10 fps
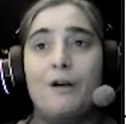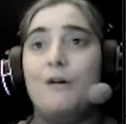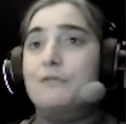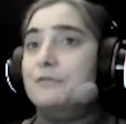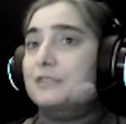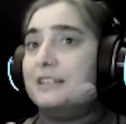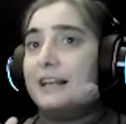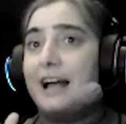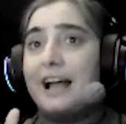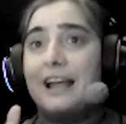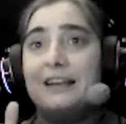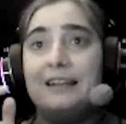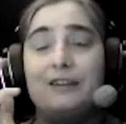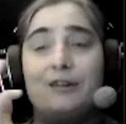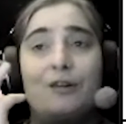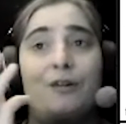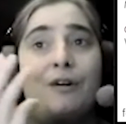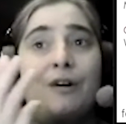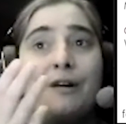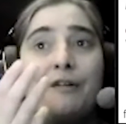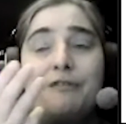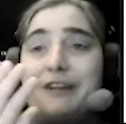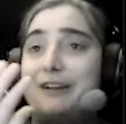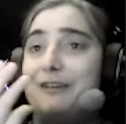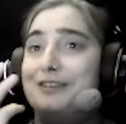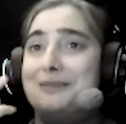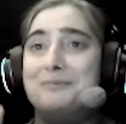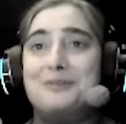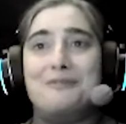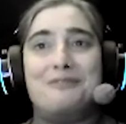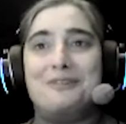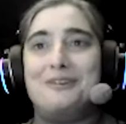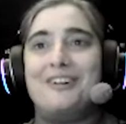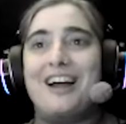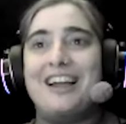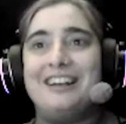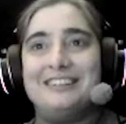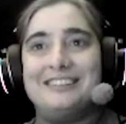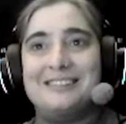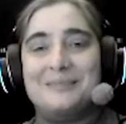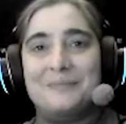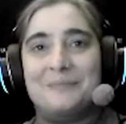of sliding your fingertips over your eyelids.